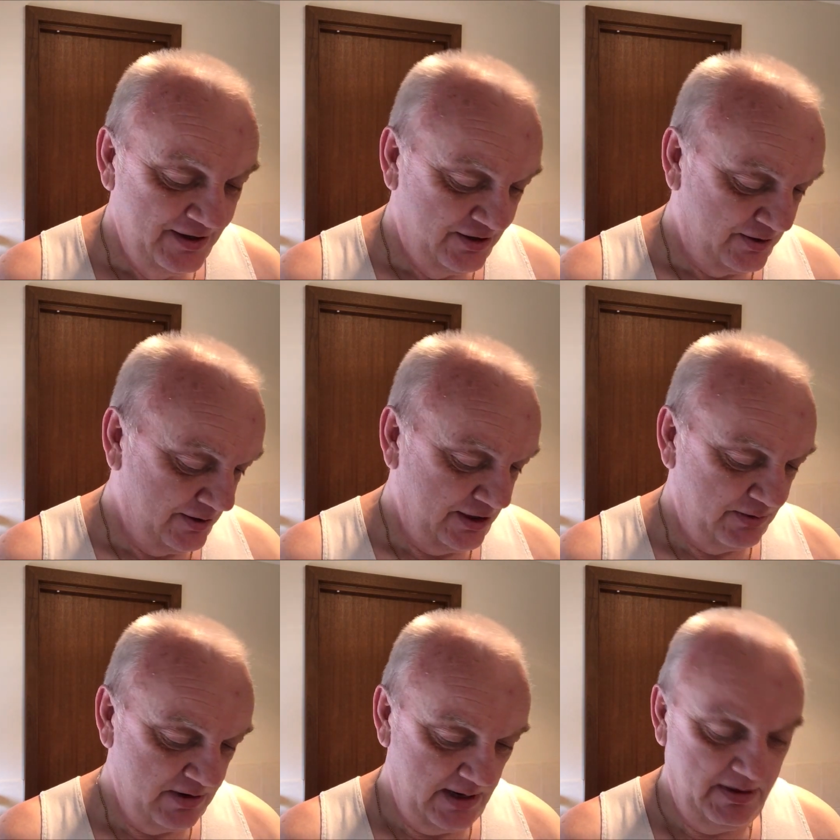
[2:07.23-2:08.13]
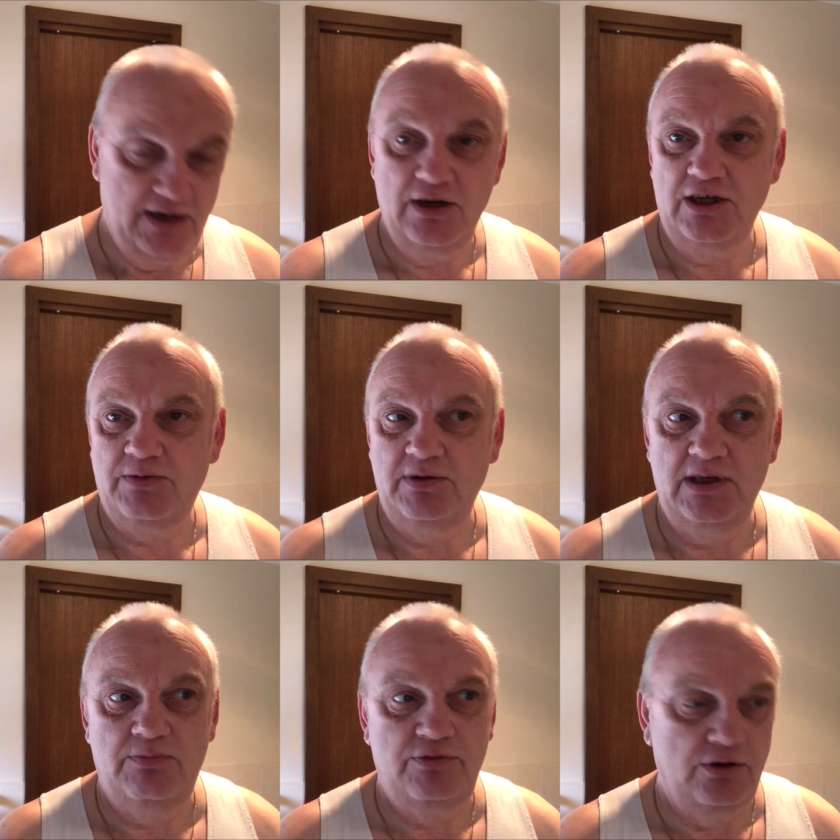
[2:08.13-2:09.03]
So I just went a bit nuts with
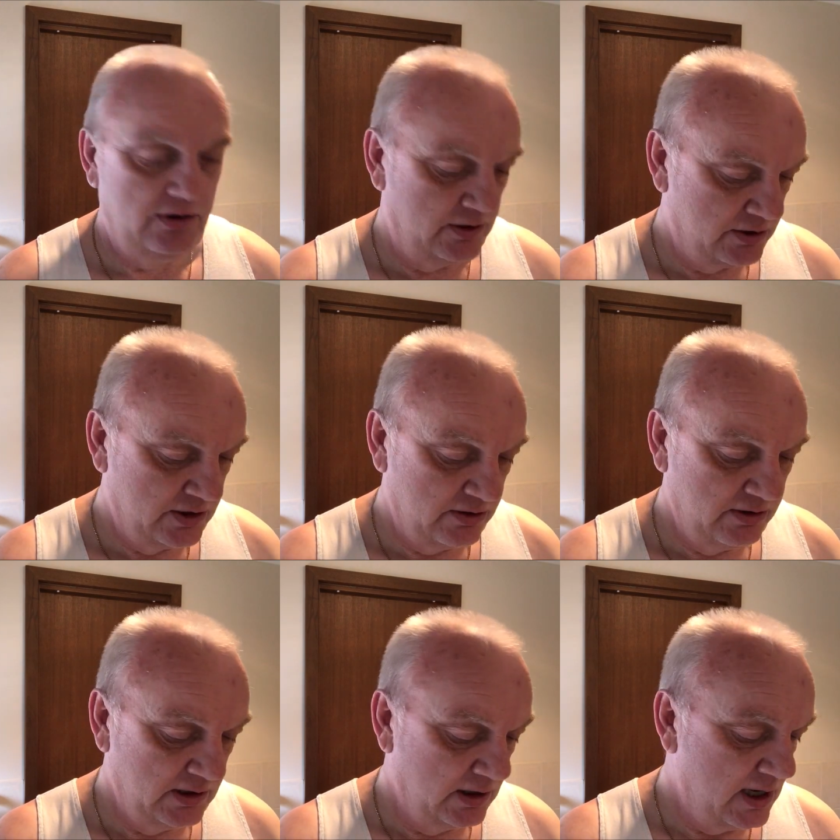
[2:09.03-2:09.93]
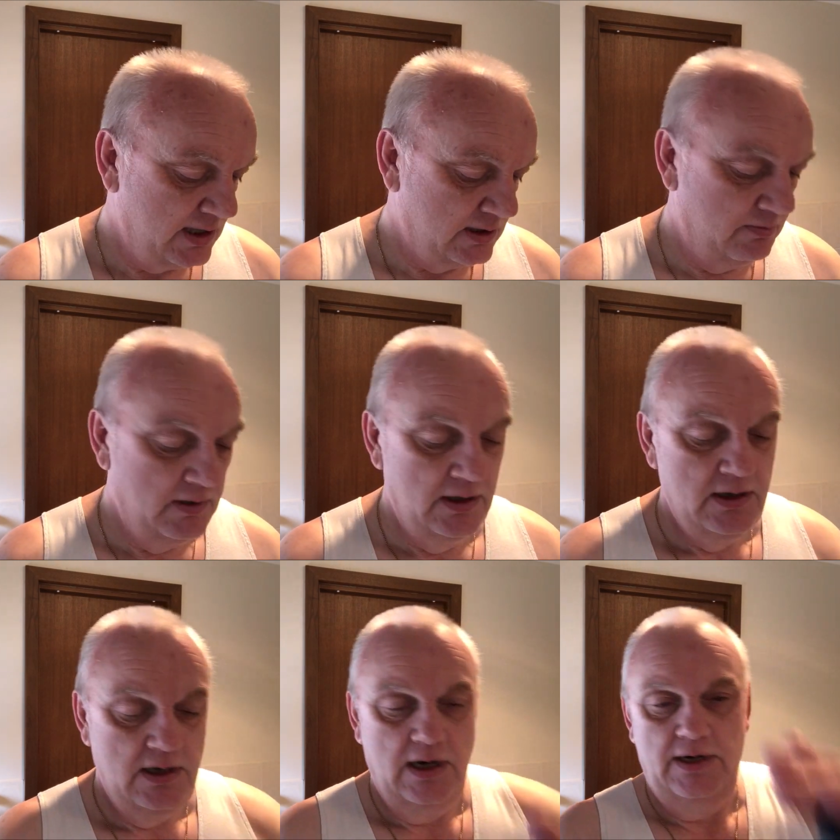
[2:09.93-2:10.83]
their products because I really like them.
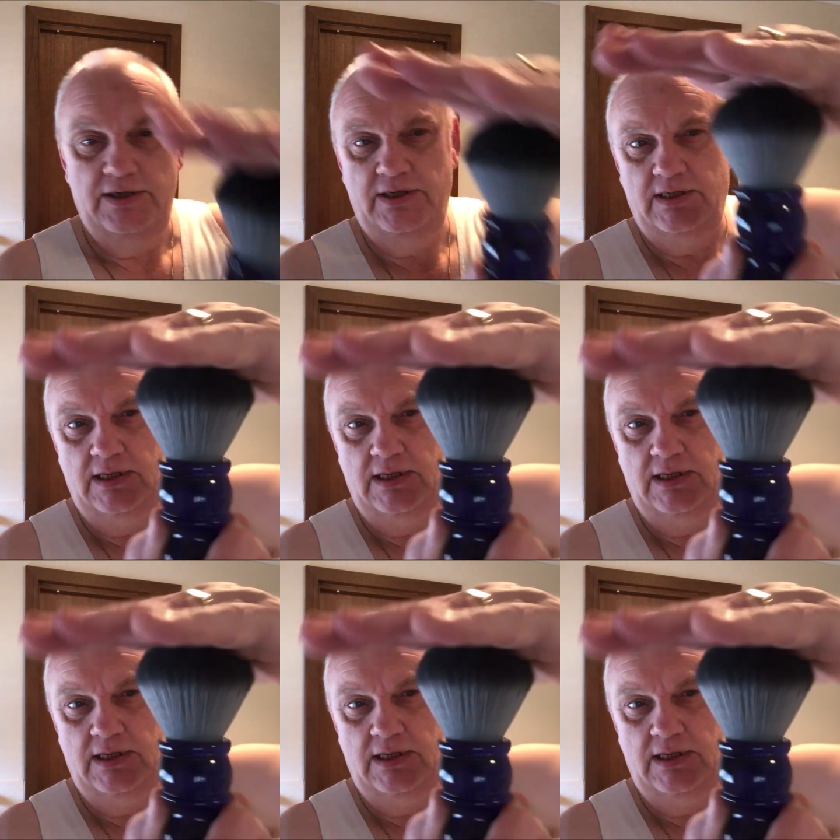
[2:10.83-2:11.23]
And this is